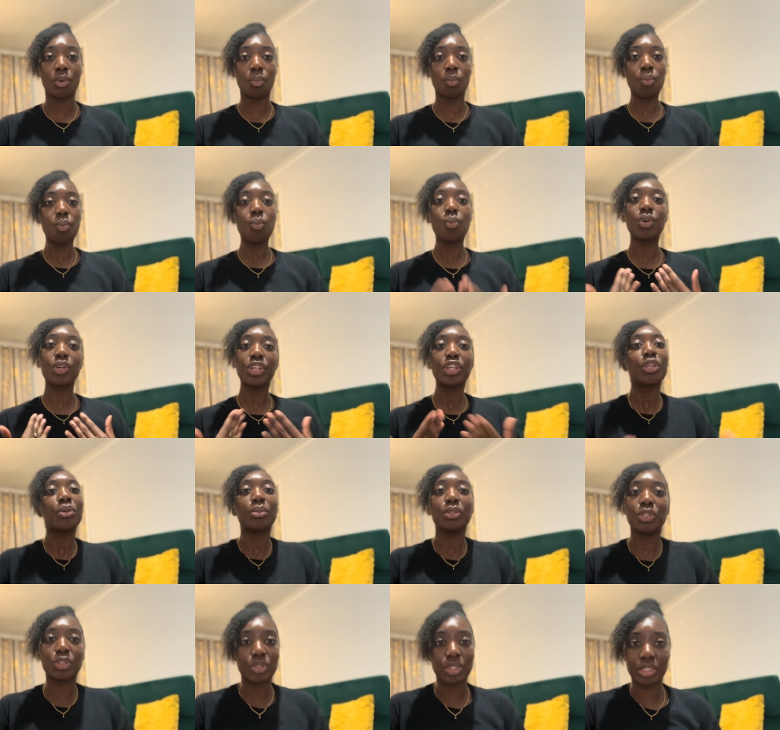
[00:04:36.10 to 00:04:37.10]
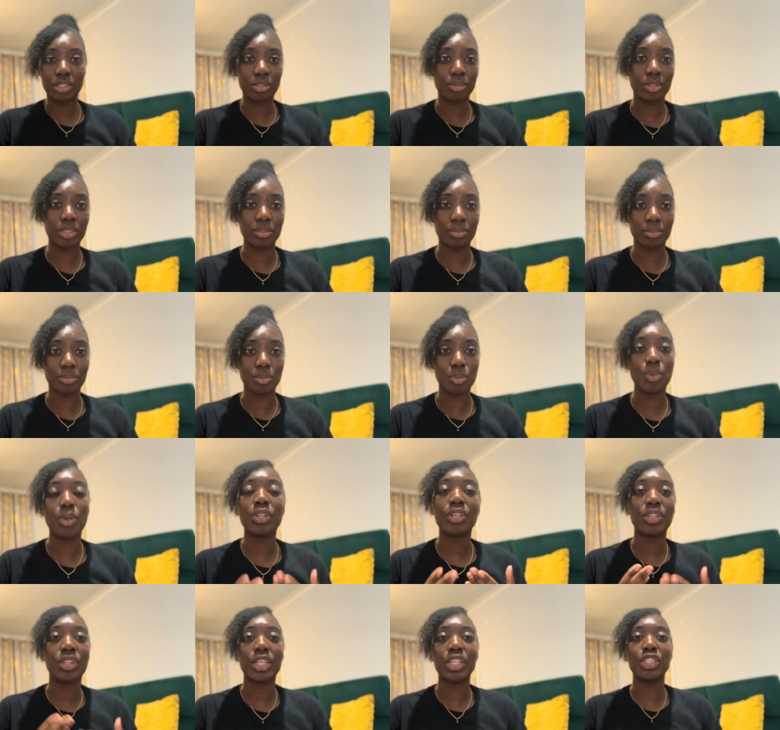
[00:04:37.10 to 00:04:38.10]
what do you enjoy doing? What
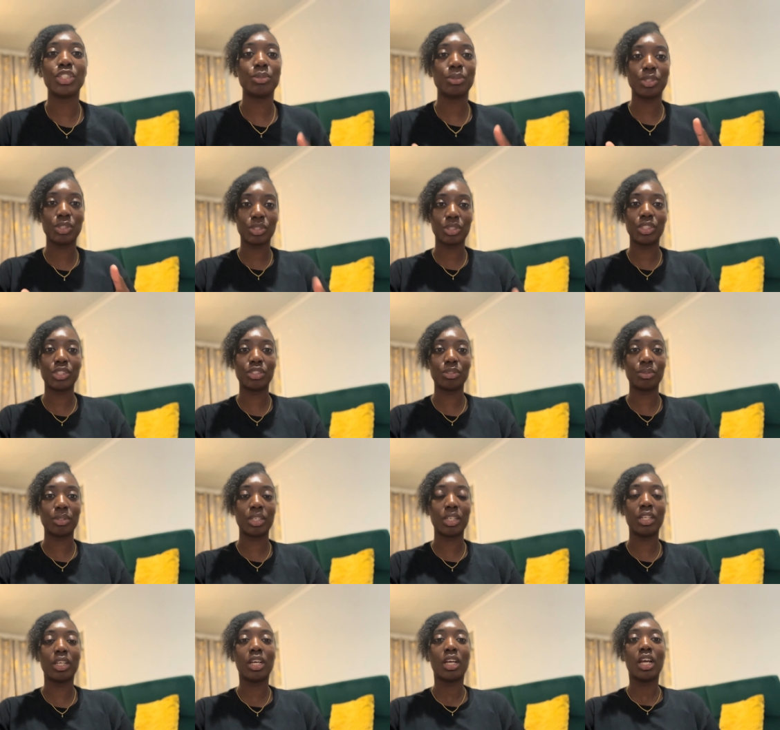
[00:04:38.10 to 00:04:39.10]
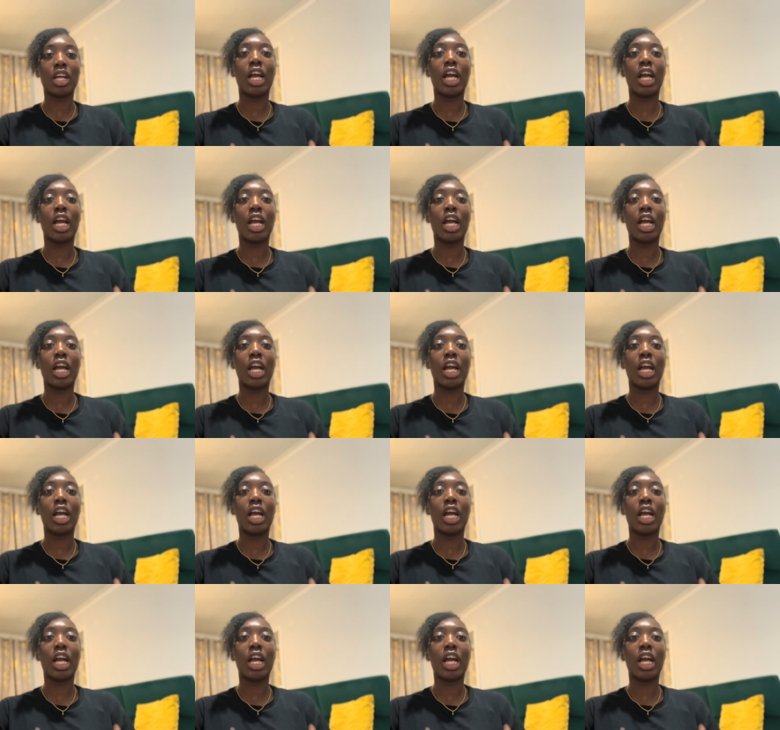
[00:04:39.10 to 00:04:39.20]
are the things you enjoy doing?